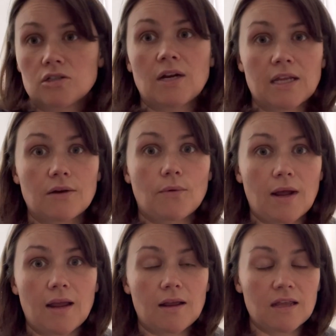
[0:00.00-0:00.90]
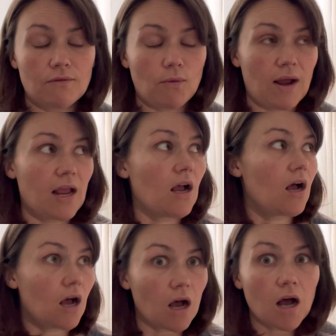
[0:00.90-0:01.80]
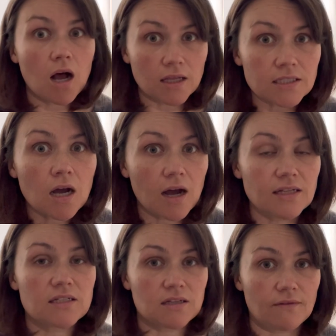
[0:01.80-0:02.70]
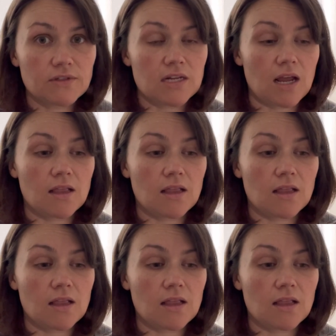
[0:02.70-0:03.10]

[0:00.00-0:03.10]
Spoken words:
to give away a ton of stuff today.